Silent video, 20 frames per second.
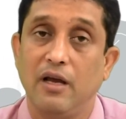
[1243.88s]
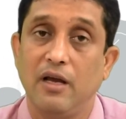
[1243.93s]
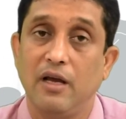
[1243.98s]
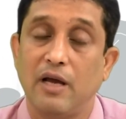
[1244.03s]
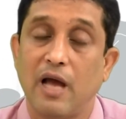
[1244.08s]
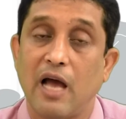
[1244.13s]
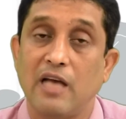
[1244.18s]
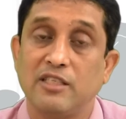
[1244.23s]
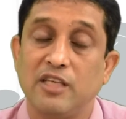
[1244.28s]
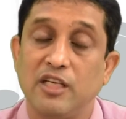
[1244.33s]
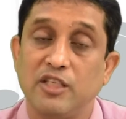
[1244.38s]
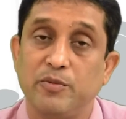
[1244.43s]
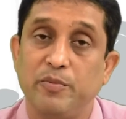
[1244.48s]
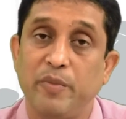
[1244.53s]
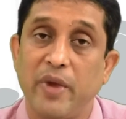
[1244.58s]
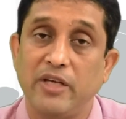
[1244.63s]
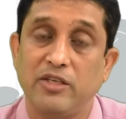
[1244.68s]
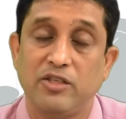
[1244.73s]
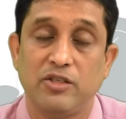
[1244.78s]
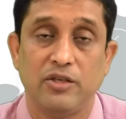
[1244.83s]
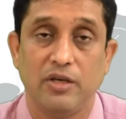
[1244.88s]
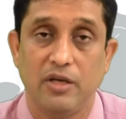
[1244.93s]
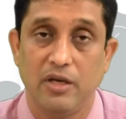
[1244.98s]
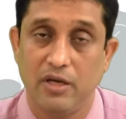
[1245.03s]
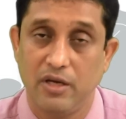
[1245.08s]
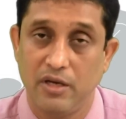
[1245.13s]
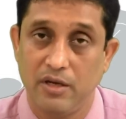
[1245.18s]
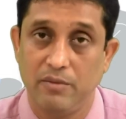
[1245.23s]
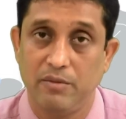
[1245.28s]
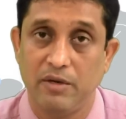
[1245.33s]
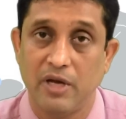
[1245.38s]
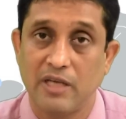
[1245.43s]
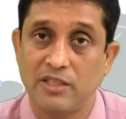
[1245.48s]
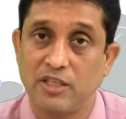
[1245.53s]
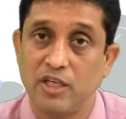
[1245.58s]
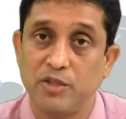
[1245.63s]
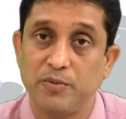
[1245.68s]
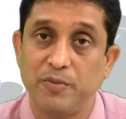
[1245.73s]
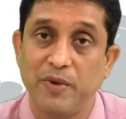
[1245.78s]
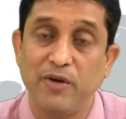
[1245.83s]

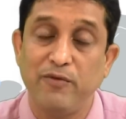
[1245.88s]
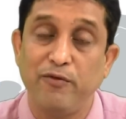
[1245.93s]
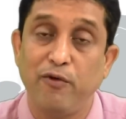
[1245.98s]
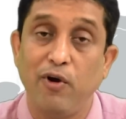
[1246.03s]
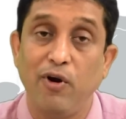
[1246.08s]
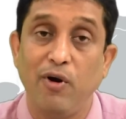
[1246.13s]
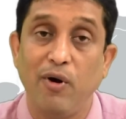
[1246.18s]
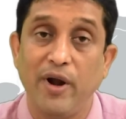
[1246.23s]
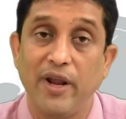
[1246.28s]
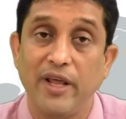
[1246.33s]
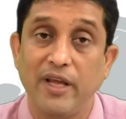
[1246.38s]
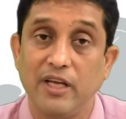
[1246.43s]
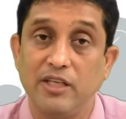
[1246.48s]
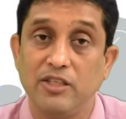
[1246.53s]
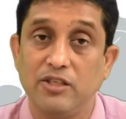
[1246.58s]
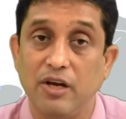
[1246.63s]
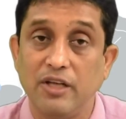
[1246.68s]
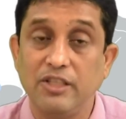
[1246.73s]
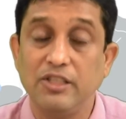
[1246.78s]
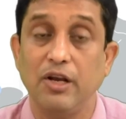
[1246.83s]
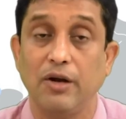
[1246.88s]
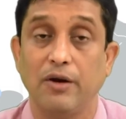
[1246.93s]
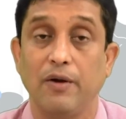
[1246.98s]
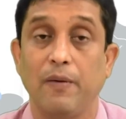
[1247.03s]
assessment for learning is concerned.